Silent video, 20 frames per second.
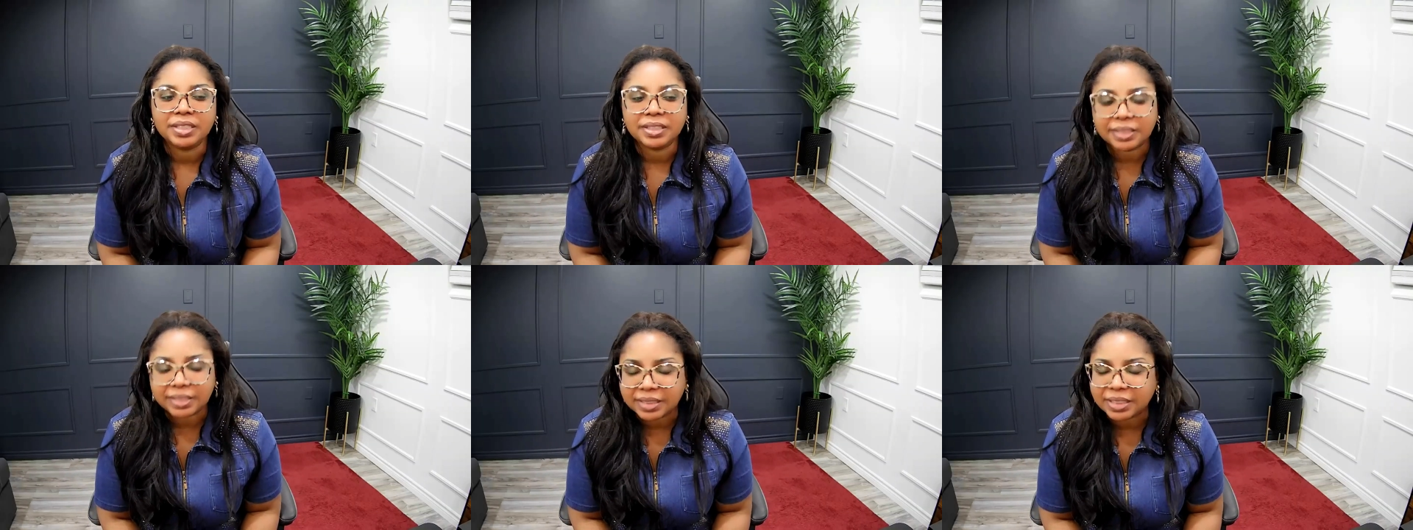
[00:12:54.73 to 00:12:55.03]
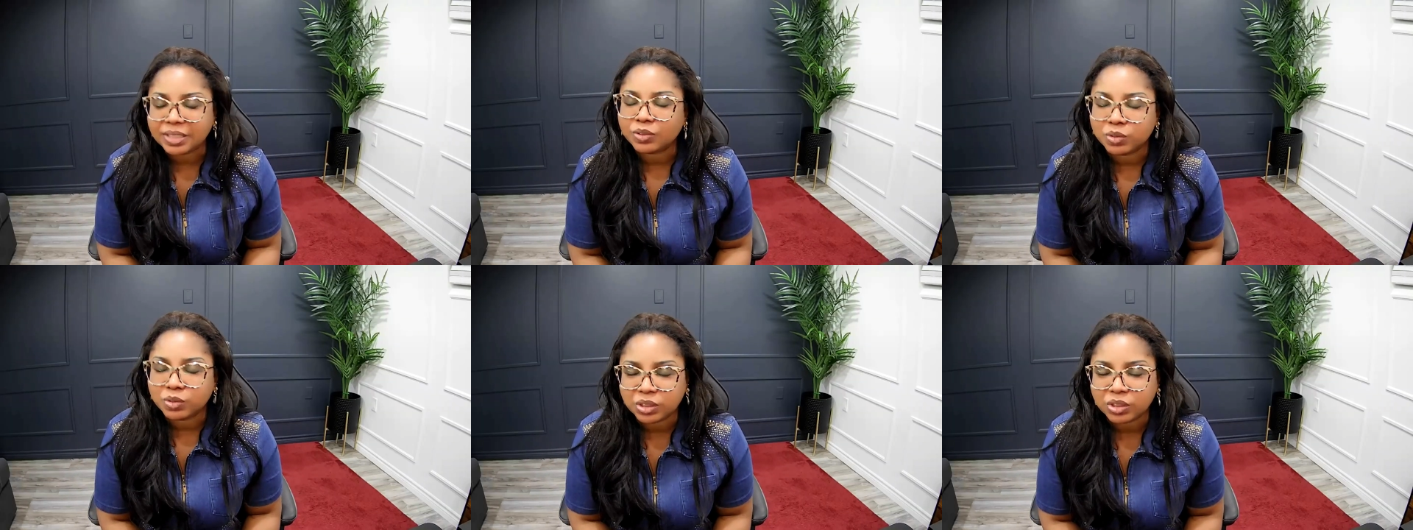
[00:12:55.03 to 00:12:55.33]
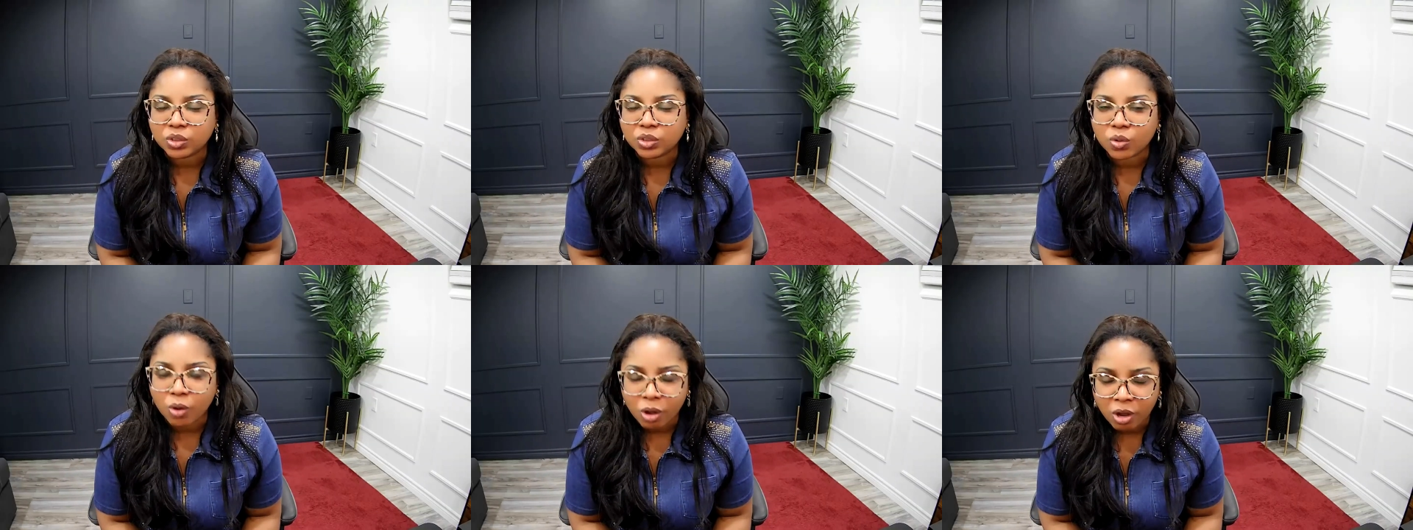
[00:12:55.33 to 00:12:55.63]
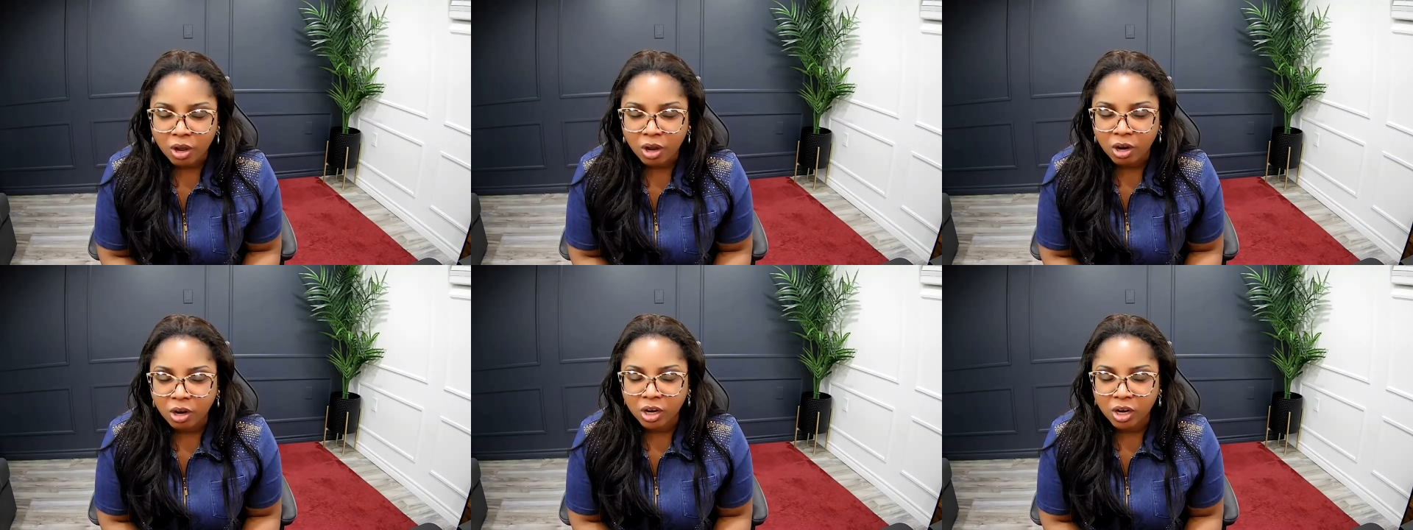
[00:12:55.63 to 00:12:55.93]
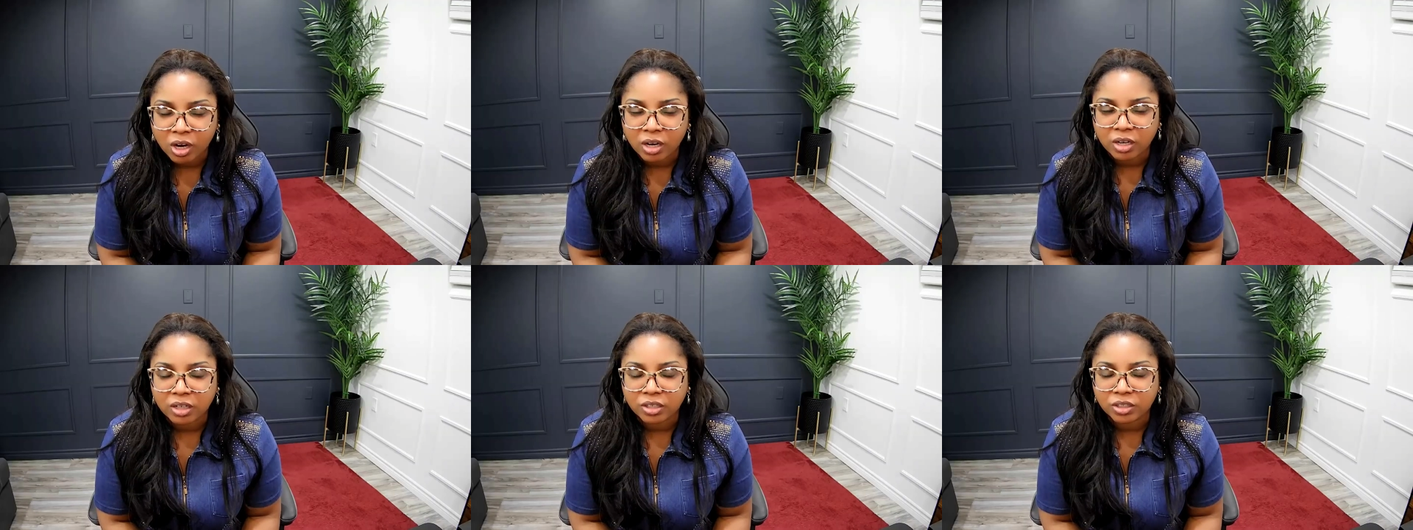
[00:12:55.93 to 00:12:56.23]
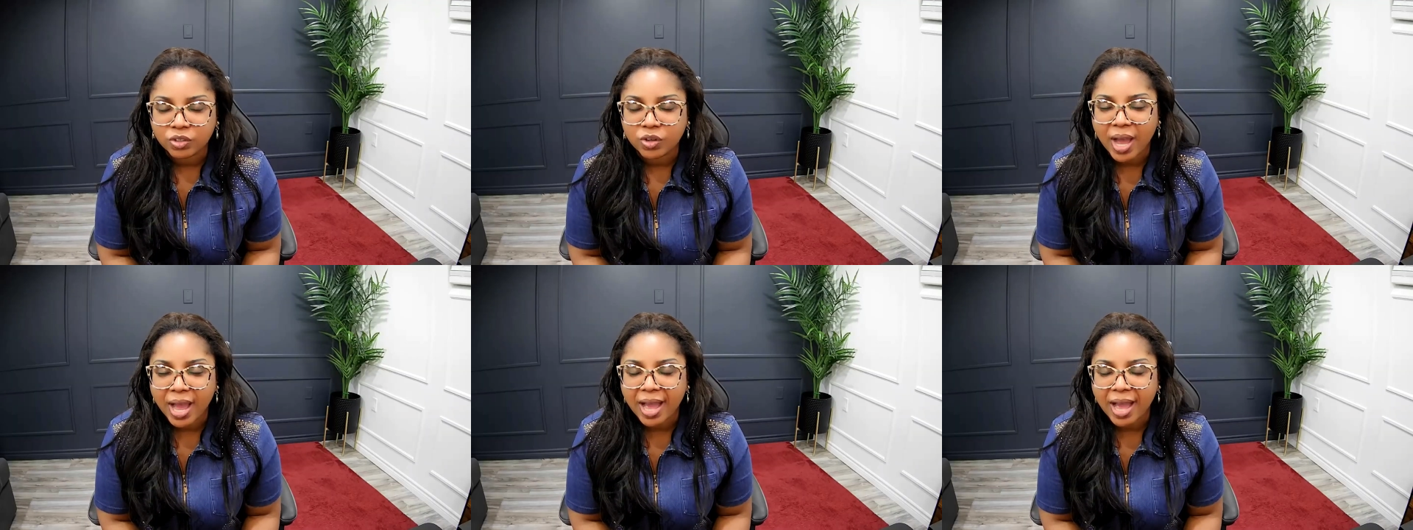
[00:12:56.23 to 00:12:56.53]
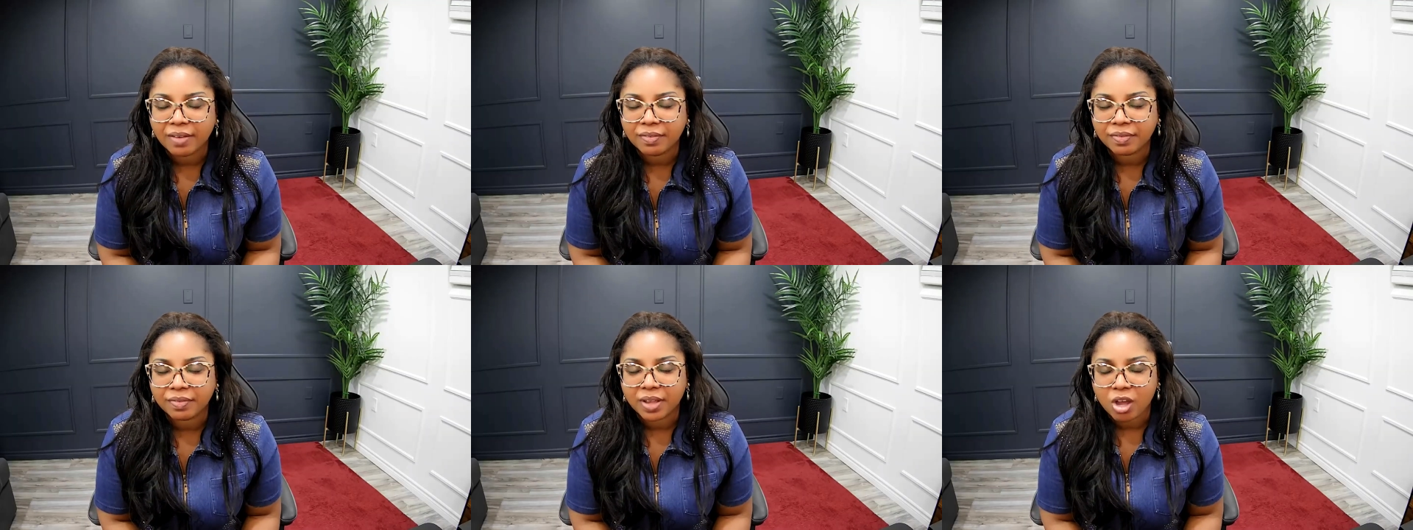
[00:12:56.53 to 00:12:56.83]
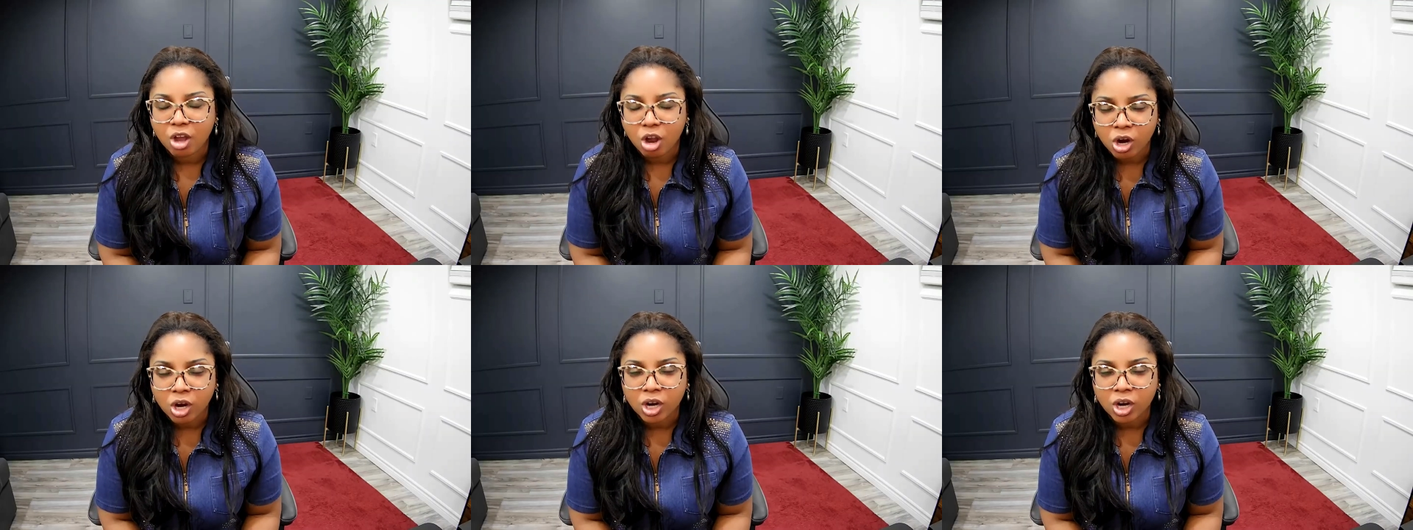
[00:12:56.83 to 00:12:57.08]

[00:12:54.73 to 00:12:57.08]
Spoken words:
the skills you have